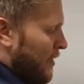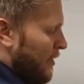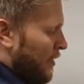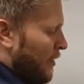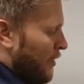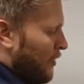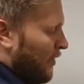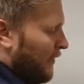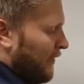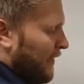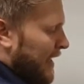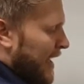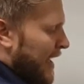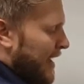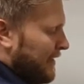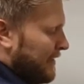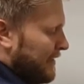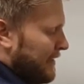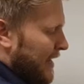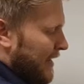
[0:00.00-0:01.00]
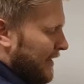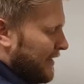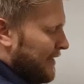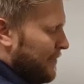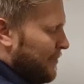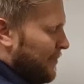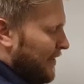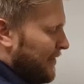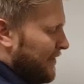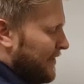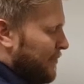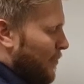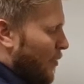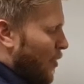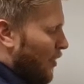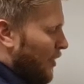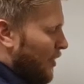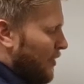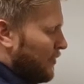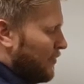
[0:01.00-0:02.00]
Look at the X, the next symbol is
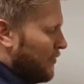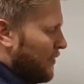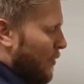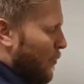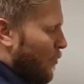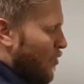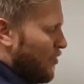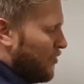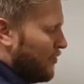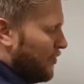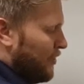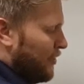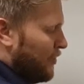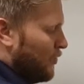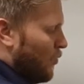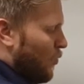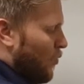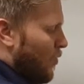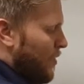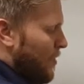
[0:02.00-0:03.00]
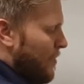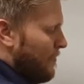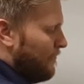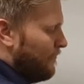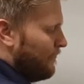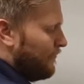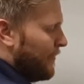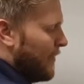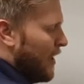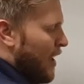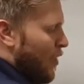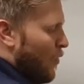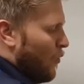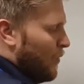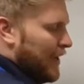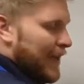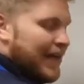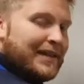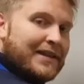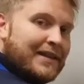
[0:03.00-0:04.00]
smaller, so that works on its own.
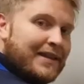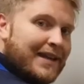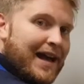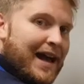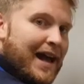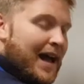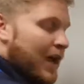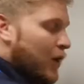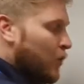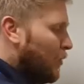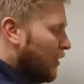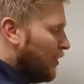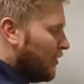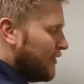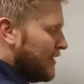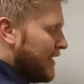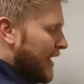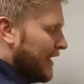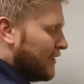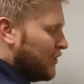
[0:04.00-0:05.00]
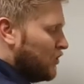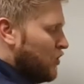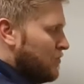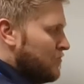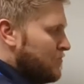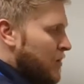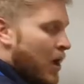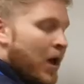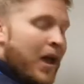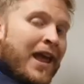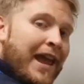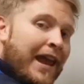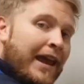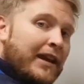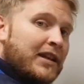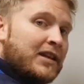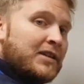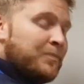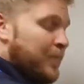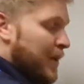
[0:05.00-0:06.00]
We get to the I, we look at the next number, it
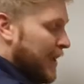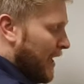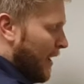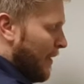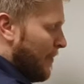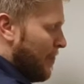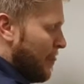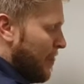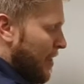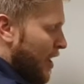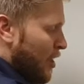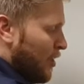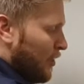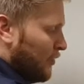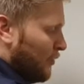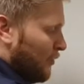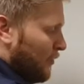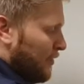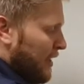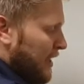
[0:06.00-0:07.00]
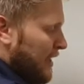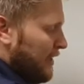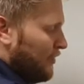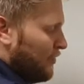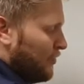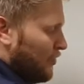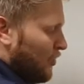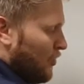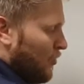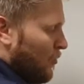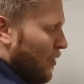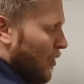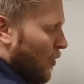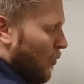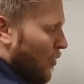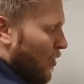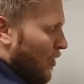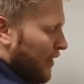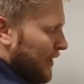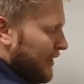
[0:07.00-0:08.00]
is bigger. So these two are
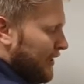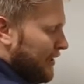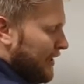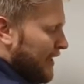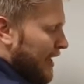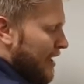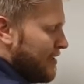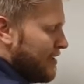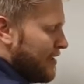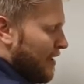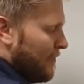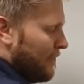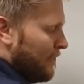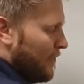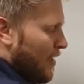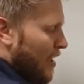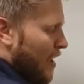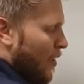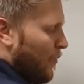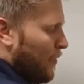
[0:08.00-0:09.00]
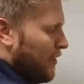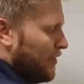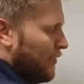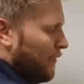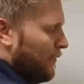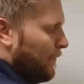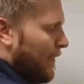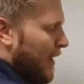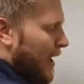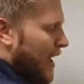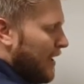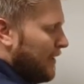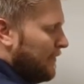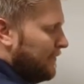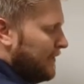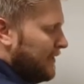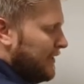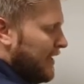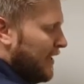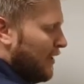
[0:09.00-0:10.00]
working together. Now we do
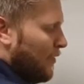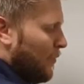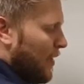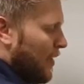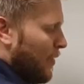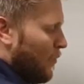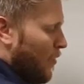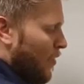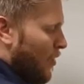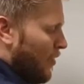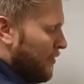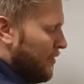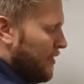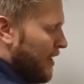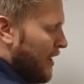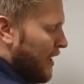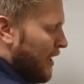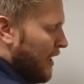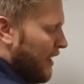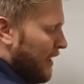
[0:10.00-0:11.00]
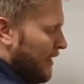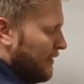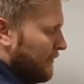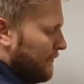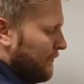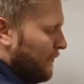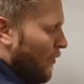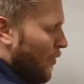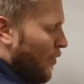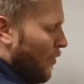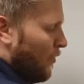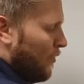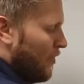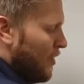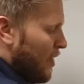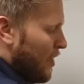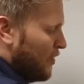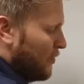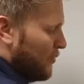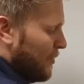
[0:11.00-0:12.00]
5, take away 1 is 4.
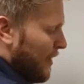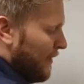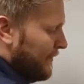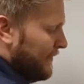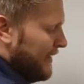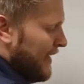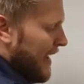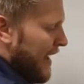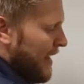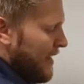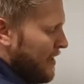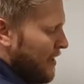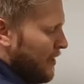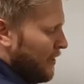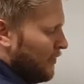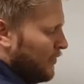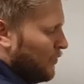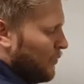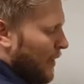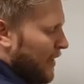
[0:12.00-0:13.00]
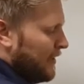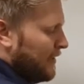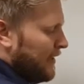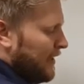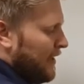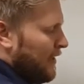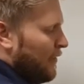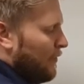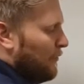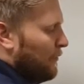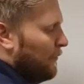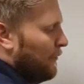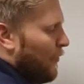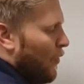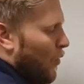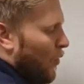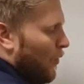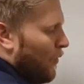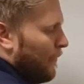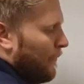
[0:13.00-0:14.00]
So we have 10, 20,
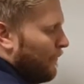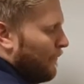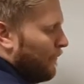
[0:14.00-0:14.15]
4.